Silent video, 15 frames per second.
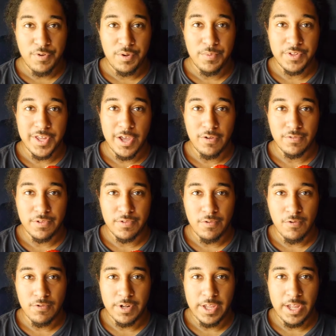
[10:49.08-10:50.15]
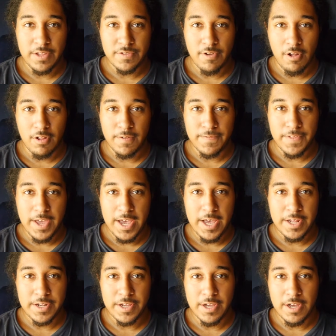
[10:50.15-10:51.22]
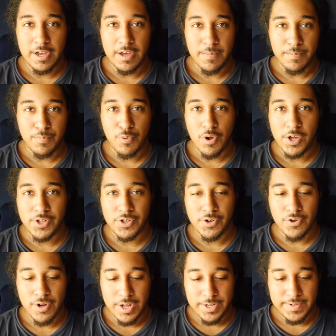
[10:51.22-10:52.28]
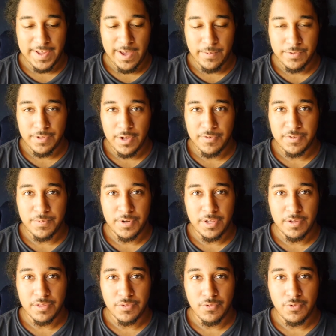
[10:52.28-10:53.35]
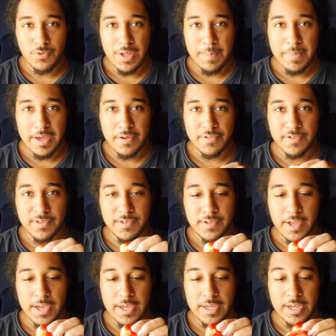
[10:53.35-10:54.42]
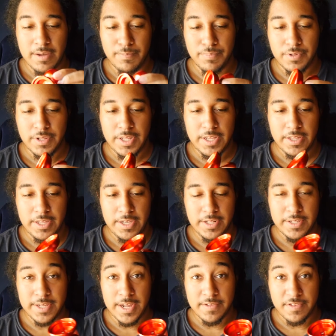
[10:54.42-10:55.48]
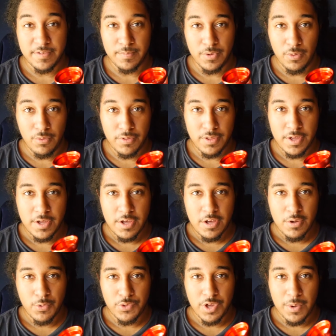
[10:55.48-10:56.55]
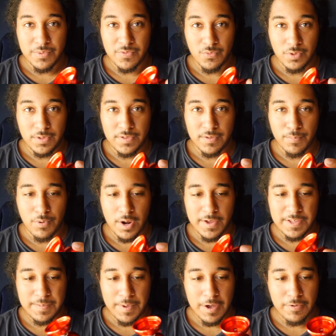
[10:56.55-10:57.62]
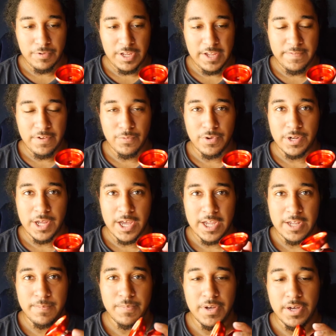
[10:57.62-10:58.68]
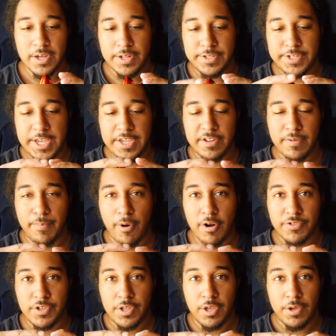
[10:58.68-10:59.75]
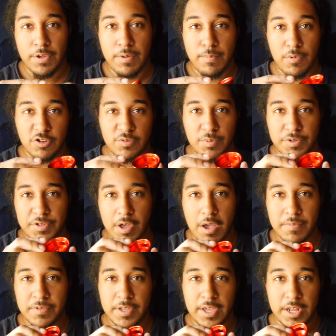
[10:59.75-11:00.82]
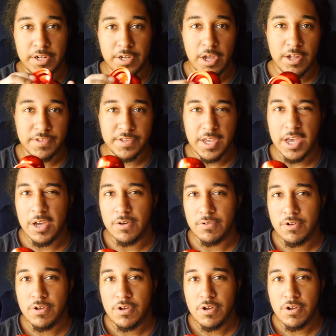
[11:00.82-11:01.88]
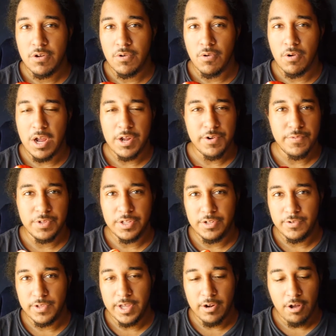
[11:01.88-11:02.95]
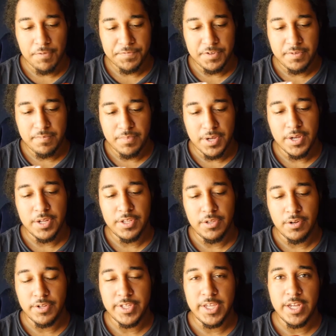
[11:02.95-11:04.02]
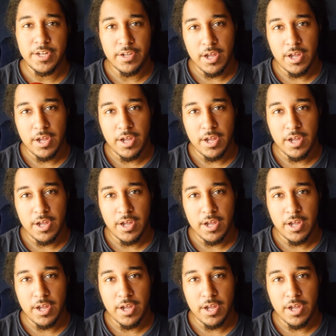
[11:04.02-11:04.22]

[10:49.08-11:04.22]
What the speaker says: pretty much held its own against all of that pressure and damage that I was putting it through. It managed to stay completely dead smooth, which I was really surprised about. Even when I'm taking apart the yo-yo multiple times to get knots out, or I don't really do that often, but you know, to get